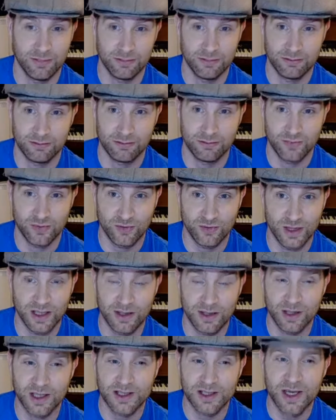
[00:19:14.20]
It's really
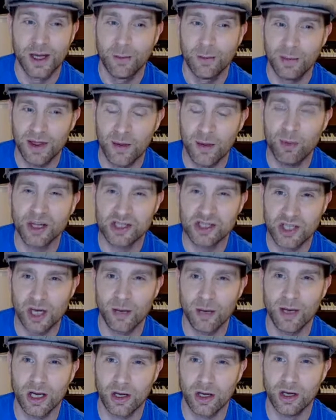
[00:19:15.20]
nice. But then one time
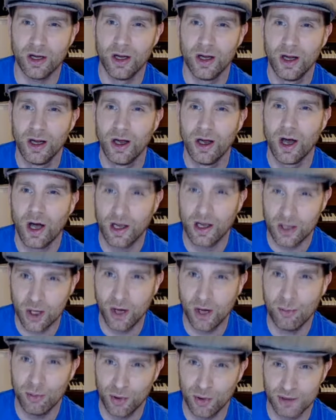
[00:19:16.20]
I
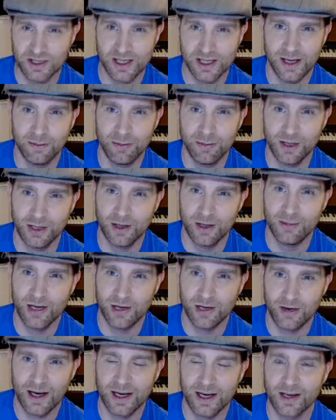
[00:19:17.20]
got Boursin, put it on my
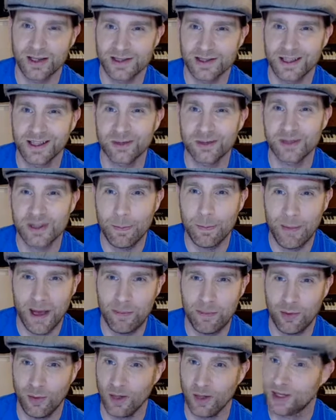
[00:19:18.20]
crackers, and it was the
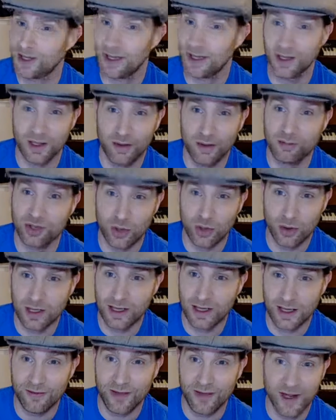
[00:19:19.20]
pepper one. And I'm sure I'd
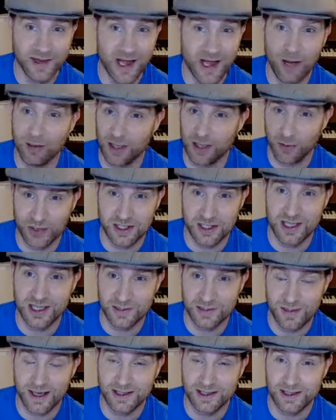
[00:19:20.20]
love that now, but I wasn't
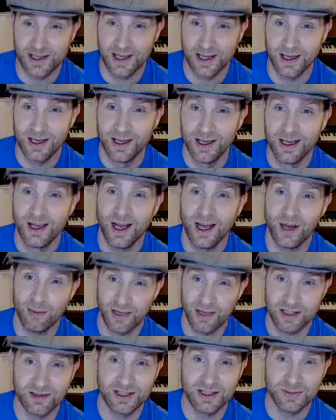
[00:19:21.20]
expecting it. And when
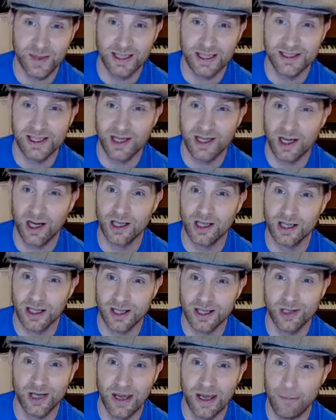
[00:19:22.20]
you're expecting garlic
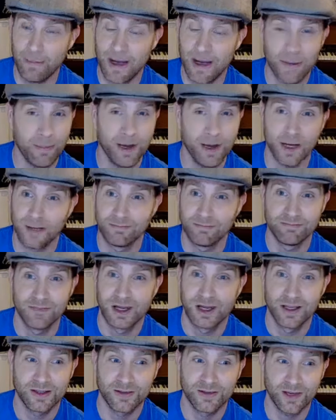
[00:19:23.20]
and you get pepper,
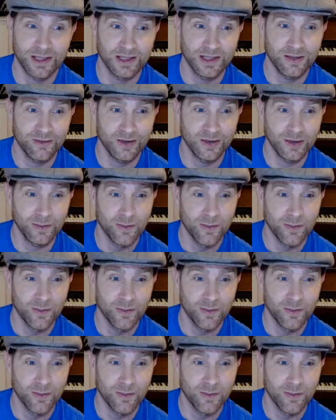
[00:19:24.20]
it's very different.